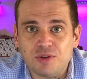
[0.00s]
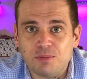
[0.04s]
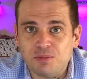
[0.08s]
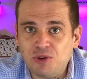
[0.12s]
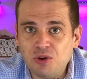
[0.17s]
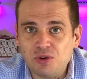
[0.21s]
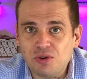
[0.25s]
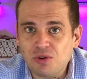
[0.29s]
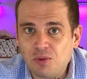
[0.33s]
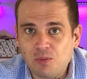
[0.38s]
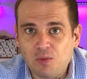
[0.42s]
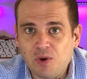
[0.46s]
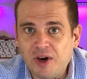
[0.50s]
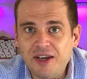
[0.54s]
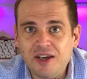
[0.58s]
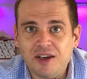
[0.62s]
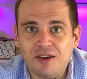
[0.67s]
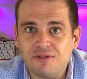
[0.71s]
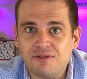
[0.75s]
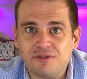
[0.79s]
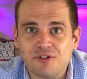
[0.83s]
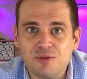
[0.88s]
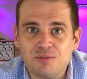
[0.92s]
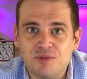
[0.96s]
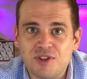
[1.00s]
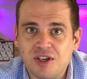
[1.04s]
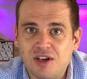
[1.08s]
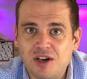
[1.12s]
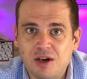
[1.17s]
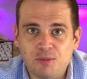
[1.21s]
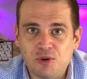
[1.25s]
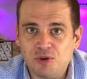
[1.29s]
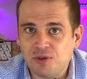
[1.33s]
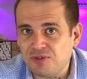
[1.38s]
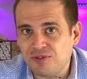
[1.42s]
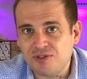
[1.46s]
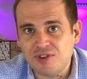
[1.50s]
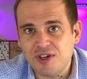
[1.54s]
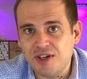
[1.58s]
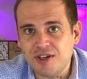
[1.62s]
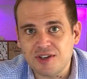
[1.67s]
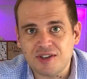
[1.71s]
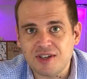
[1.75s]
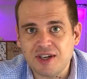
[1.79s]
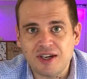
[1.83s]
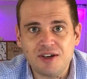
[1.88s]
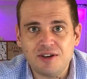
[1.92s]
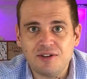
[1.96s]
You're not waiting for them to come on
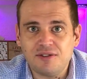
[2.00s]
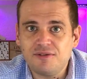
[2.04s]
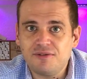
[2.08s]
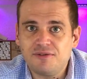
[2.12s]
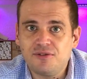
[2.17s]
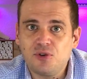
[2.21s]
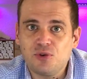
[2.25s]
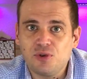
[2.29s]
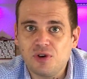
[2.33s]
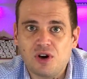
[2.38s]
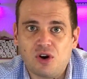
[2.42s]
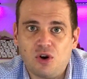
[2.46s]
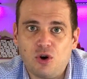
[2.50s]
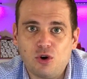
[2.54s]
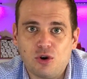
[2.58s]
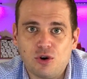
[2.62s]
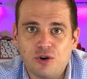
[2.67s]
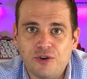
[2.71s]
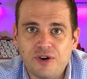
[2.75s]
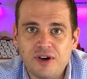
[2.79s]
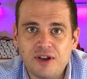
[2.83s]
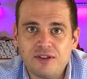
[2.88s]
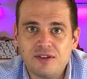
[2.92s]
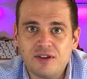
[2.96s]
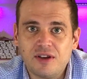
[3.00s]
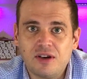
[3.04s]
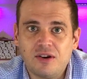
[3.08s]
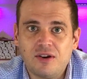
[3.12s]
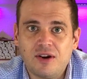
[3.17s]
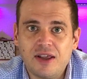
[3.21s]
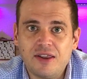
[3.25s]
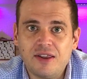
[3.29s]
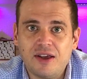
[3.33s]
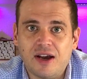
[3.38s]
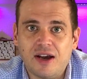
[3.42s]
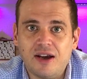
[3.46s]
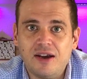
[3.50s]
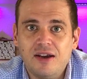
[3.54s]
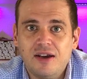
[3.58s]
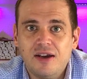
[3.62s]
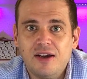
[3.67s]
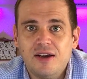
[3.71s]
Thursday at 4 o'clock or anything like that.